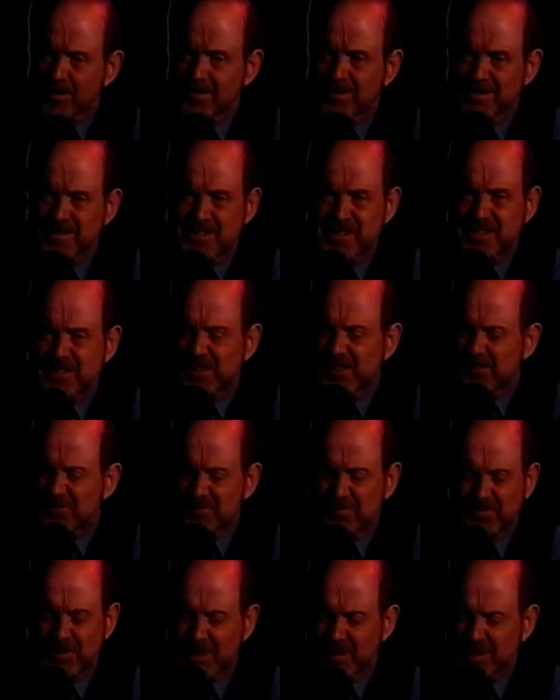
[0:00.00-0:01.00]

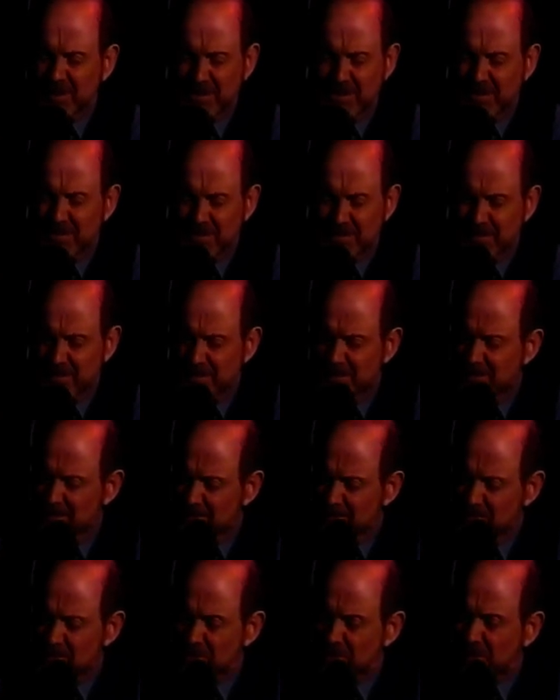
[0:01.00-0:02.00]
somebody
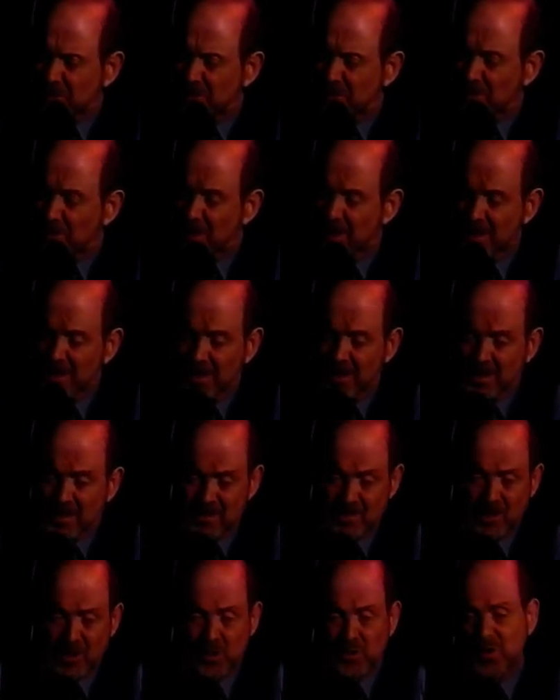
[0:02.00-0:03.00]
needs you. It's
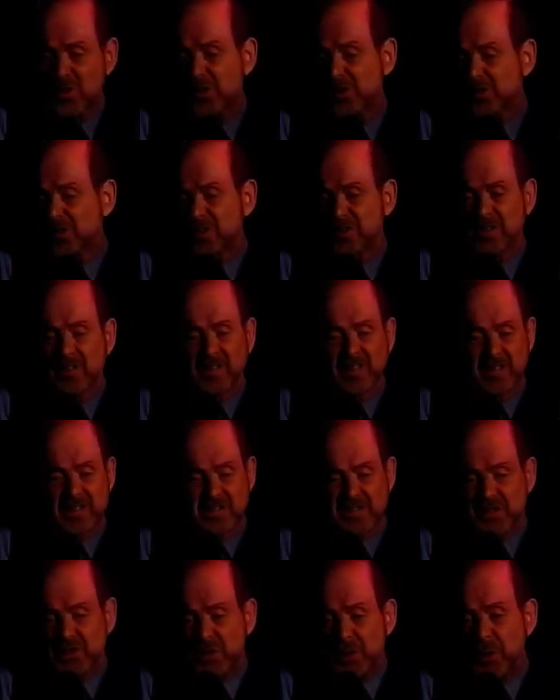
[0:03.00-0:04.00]
no good
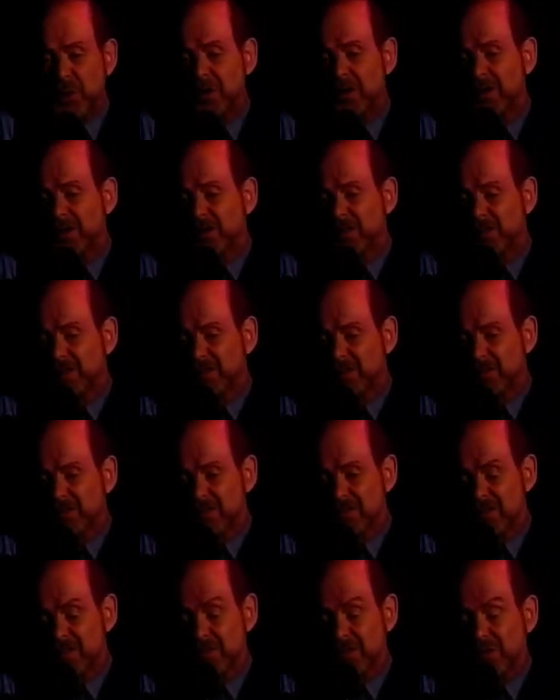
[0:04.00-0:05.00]
unless he
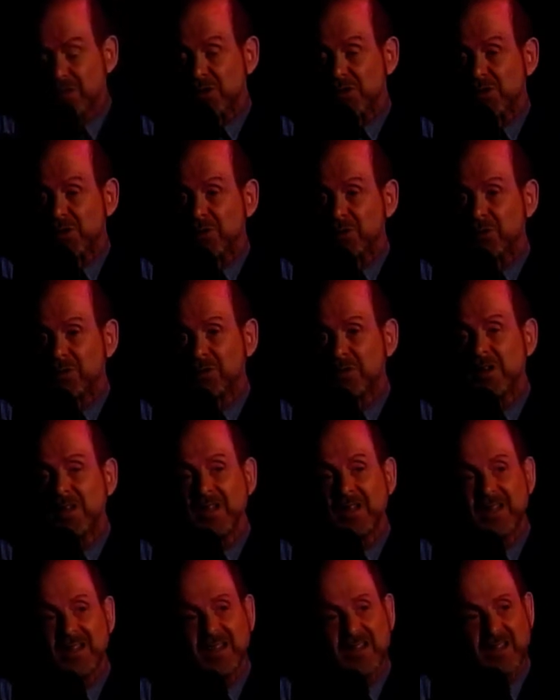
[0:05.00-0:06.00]
needs you.
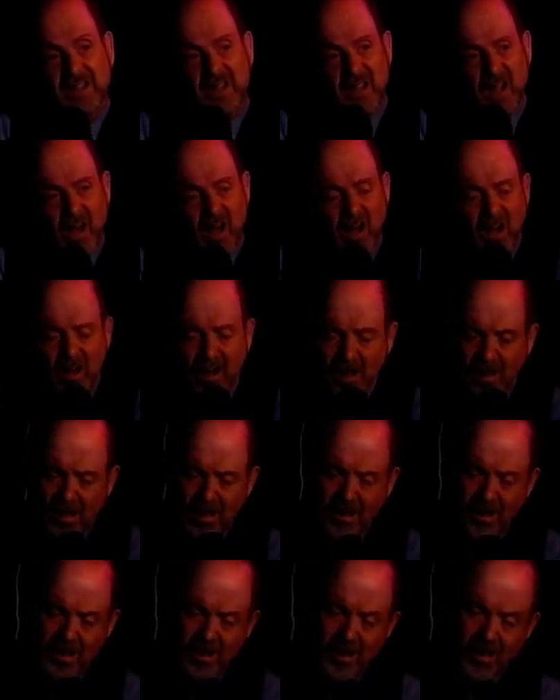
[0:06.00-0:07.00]

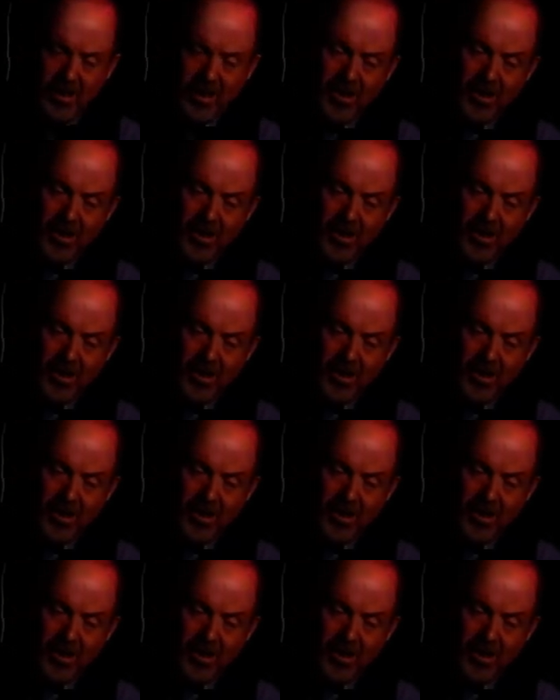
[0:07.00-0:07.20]
Oh.